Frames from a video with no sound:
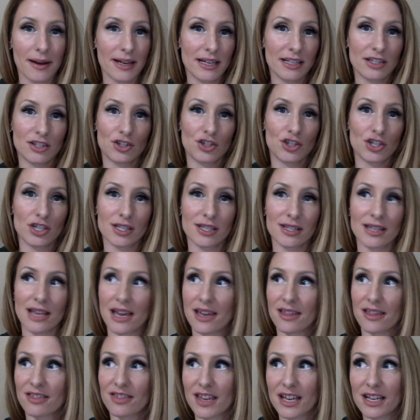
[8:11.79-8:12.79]
it's just
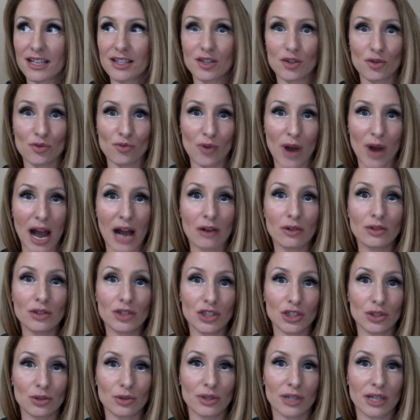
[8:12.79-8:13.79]
like things around
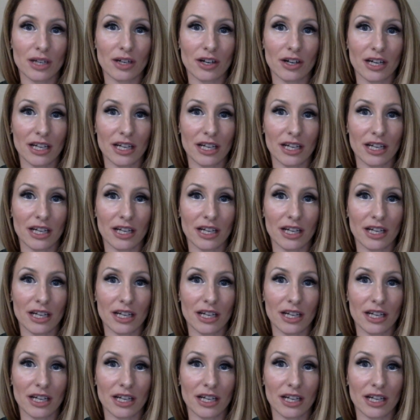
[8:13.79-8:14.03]
you that are